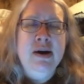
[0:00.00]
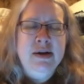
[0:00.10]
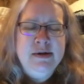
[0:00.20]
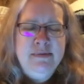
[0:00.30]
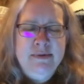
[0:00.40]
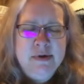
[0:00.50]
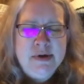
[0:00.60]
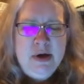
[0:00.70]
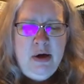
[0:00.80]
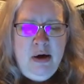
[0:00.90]
But is there
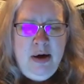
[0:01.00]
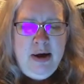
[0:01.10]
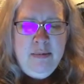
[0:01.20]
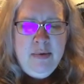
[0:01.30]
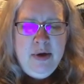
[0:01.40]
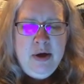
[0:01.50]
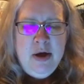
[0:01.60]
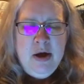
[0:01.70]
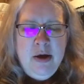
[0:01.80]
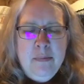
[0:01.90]
really a
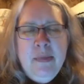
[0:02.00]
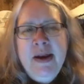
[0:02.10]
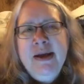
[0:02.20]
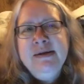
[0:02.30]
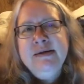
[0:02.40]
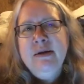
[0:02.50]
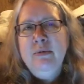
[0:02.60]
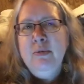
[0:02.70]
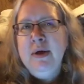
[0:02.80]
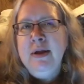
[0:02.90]
perfect life?
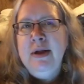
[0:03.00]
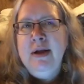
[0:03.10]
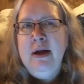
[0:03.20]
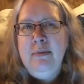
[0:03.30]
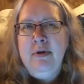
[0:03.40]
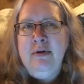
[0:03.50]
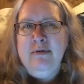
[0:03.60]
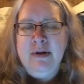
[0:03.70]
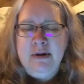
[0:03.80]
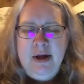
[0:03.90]
After all,
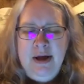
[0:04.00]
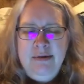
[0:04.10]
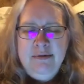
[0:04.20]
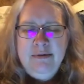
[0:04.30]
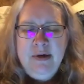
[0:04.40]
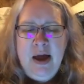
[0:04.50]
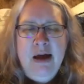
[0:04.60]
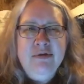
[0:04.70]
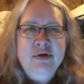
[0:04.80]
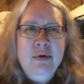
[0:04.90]
no person
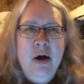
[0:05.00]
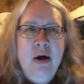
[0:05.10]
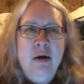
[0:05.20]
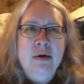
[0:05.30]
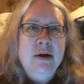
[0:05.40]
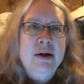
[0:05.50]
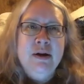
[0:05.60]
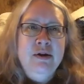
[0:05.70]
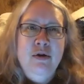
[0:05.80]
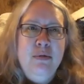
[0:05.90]
is perfect.
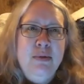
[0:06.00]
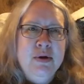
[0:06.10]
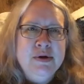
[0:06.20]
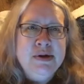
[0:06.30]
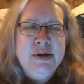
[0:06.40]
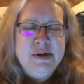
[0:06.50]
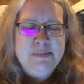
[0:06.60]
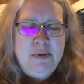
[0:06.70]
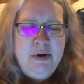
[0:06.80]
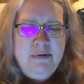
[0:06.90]
Why should we
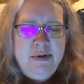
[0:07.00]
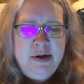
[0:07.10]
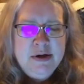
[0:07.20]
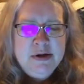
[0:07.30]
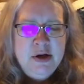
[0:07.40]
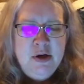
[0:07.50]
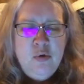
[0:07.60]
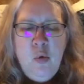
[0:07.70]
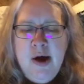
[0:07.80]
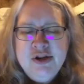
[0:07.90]
expect our lives
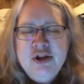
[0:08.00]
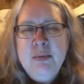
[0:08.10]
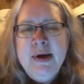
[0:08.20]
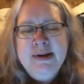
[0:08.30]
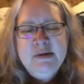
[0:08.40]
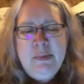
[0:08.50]
to be perfect?